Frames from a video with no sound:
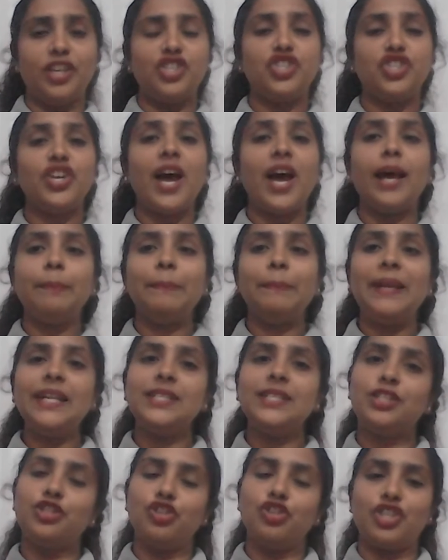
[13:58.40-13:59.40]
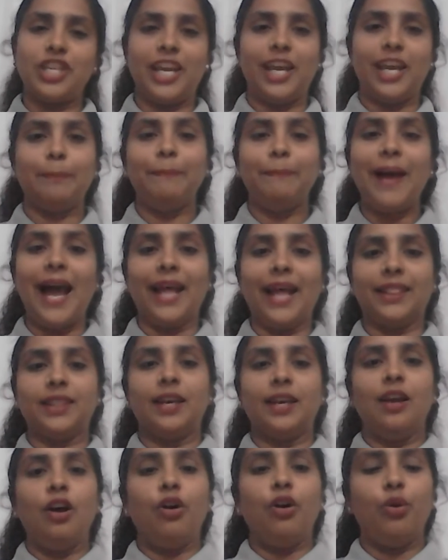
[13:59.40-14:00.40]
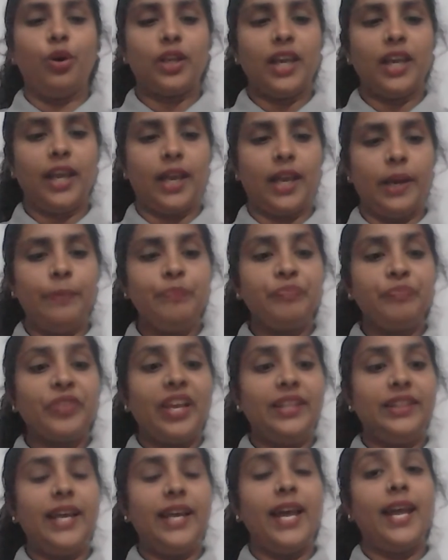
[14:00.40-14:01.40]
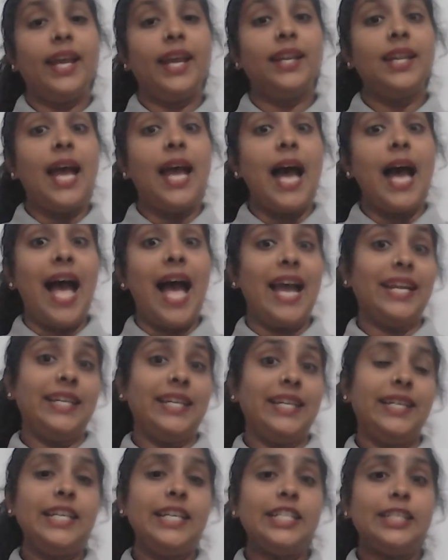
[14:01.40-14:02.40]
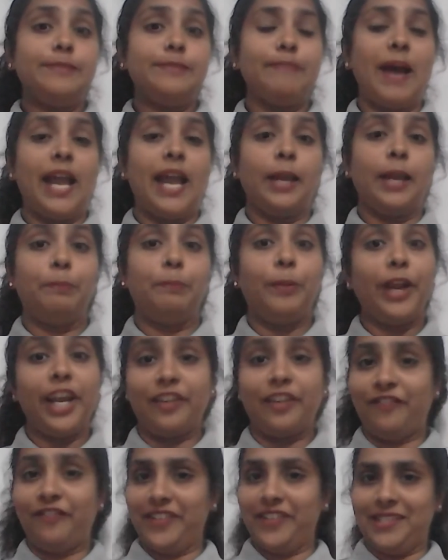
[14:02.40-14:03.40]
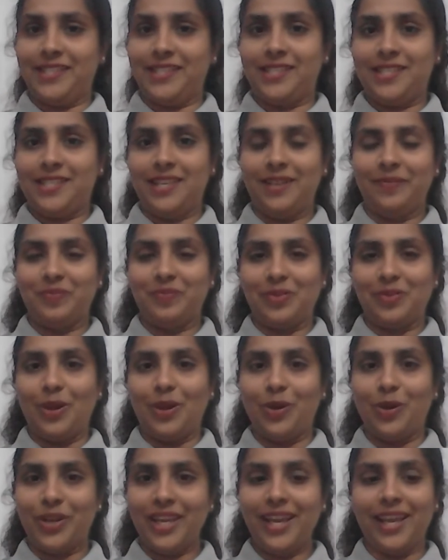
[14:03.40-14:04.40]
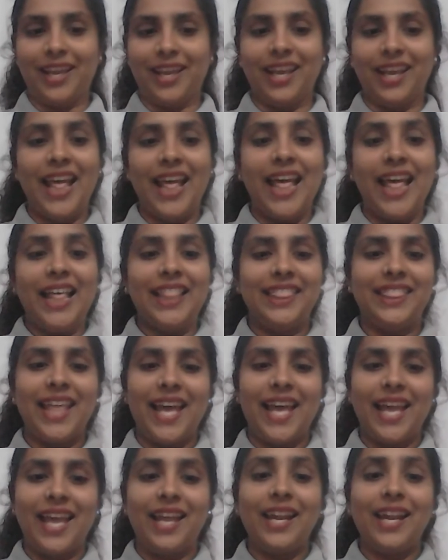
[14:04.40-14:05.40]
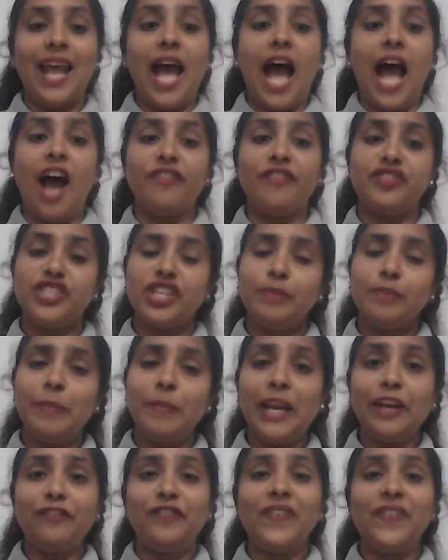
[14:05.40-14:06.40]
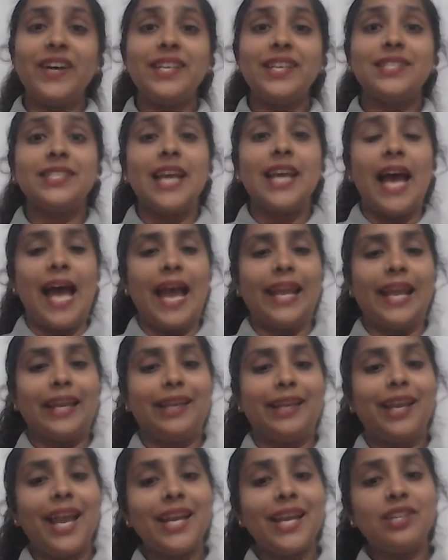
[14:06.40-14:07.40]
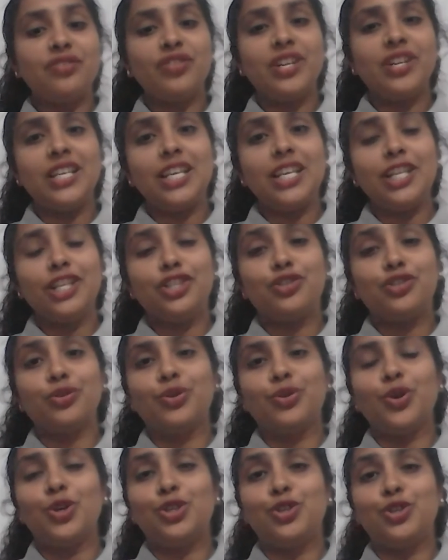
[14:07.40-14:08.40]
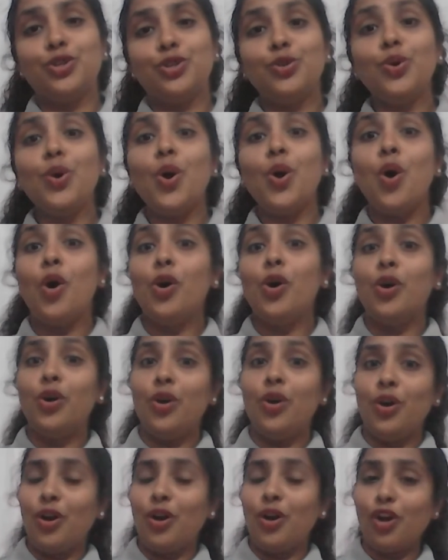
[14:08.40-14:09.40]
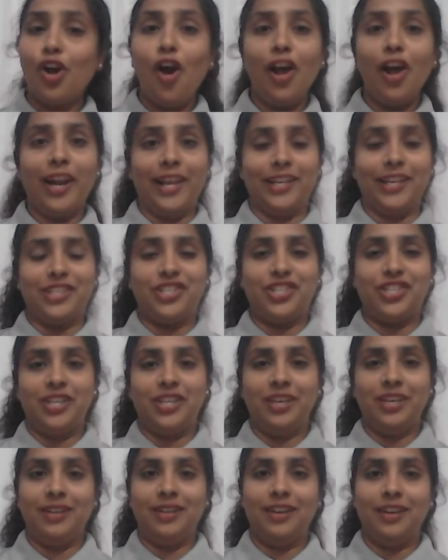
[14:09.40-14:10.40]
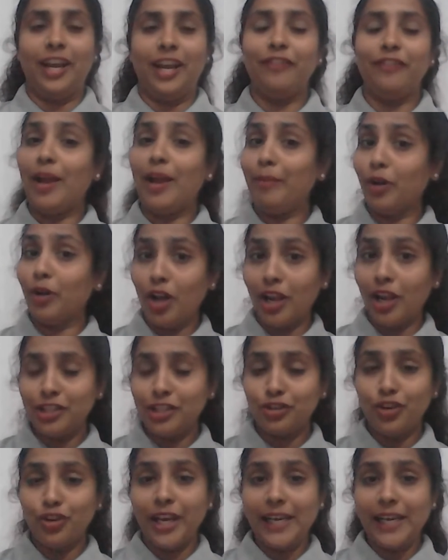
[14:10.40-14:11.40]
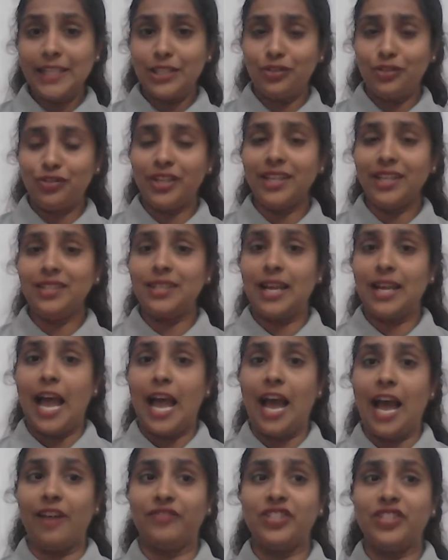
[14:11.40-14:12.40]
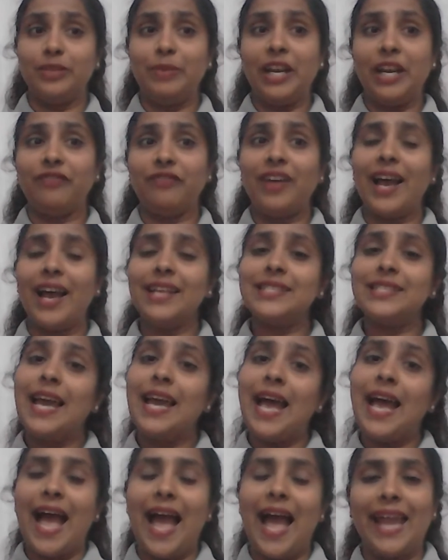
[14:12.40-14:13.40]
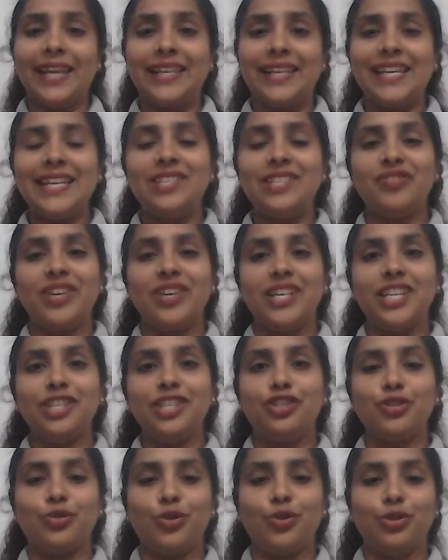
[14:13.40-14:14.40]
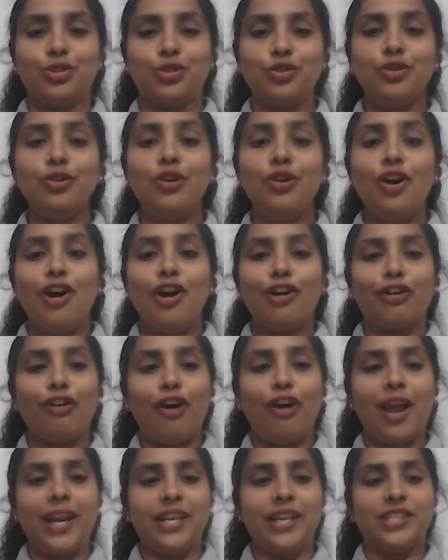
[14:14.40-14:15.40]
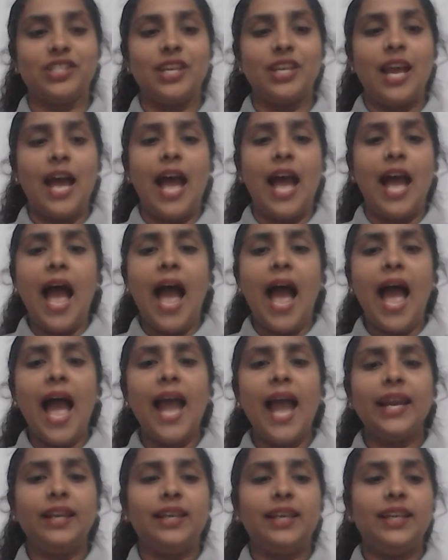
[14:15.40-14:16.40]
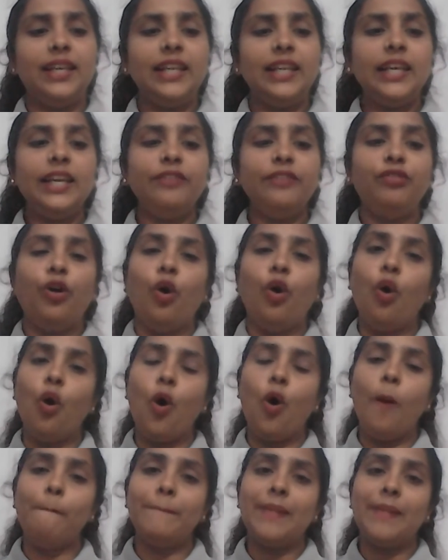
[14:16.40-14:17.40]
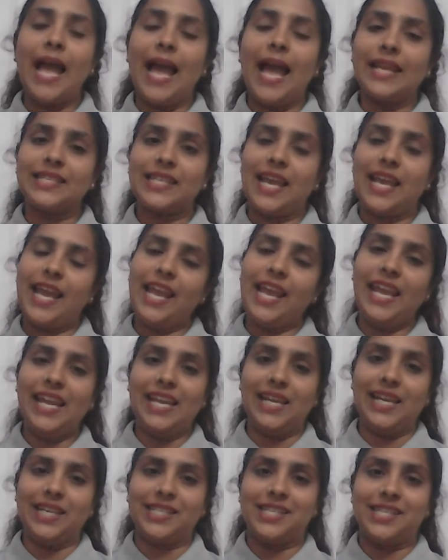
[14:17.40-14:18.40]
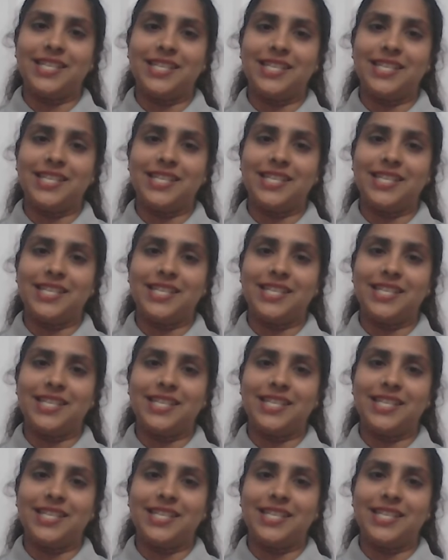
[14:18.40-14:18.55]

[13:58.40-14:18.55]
Shower means to take bath. Okay. Then I eat my breakfast. Okay. Then after breakfast, I get ready to go to college. If I'm a college going student, after breakfast, I get ready to go to college. I leave home at 8.